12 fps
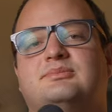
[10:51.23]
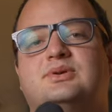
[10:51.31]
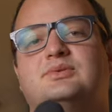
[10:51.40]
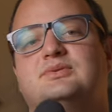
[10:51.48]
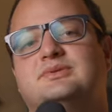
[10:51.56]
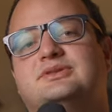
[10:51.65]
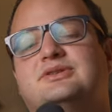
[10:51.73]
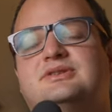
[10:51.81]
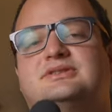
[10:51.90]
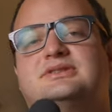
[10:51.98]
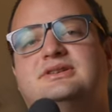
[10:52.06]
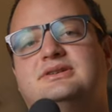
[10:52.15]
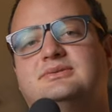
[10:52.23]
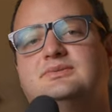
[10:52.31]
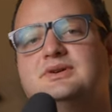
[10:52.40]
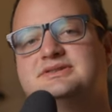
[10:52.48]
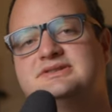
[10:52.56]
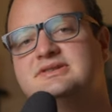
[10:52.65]
but when we looked, it
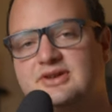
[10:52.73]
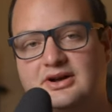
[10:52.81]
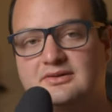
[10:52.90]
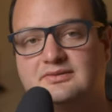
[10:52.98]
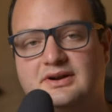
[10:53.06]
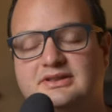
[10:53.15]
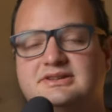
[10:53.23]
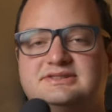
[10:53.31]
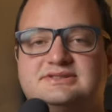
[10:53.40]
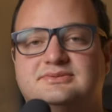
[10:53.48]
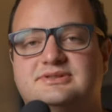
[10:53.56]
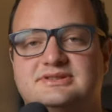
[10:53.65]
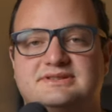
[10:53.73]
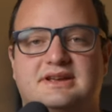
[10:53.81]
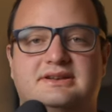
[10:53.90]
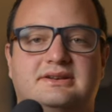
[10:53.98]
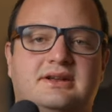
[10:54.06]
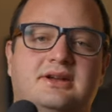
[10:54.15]
wasn't dog friendly, so we
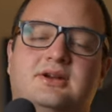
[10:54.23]
decided